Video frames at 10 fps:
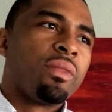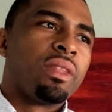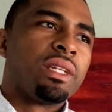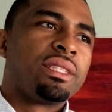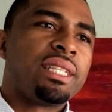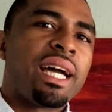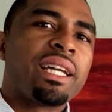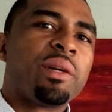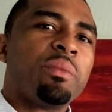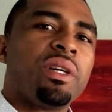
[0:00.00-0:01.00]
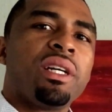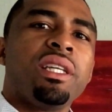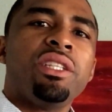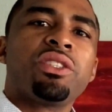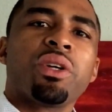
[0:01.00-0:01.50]
the second month
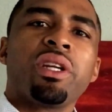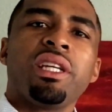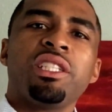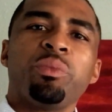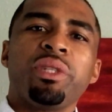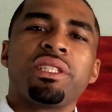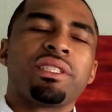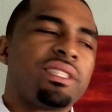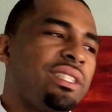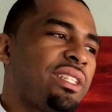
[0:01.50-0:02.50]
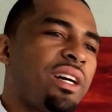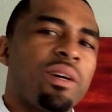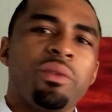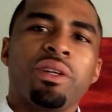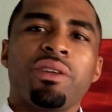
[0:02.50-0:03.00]
he started his business, he
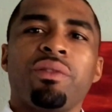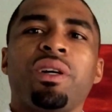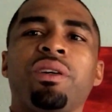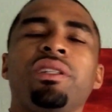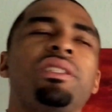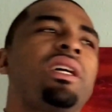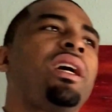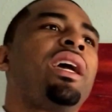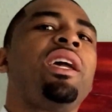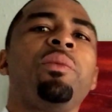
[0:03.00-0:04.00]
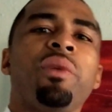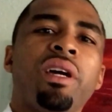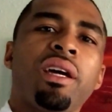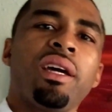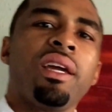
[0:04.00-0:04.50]
called me on the phone. He's like, "Hey
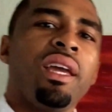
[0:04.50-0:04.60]
man,